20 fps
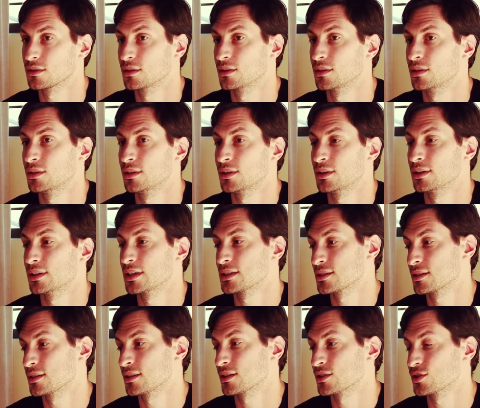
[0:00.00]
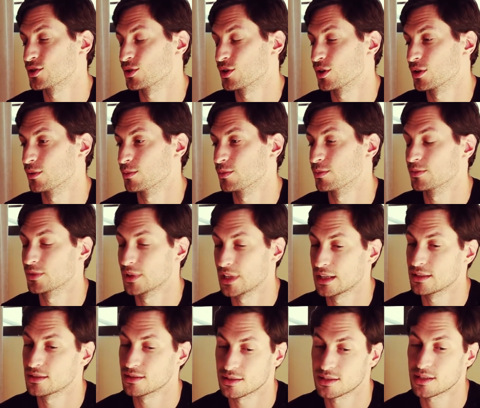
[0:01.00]
Mm. That's the thing is you got to,
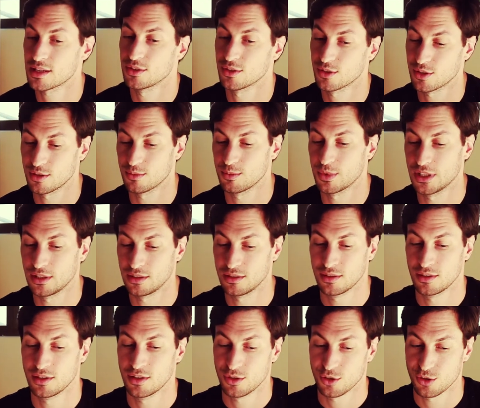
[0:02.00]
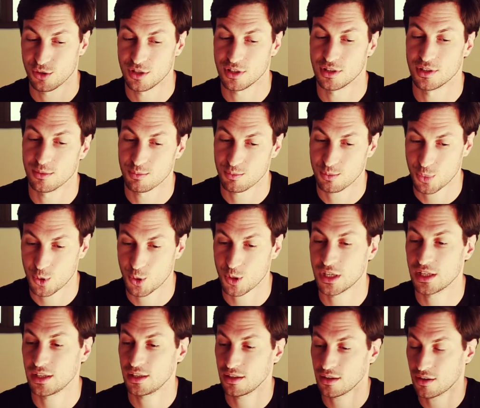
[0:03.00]
as I say, you got to be good in the
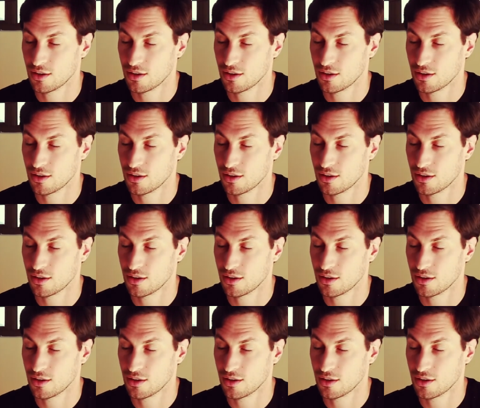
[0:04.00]
pre,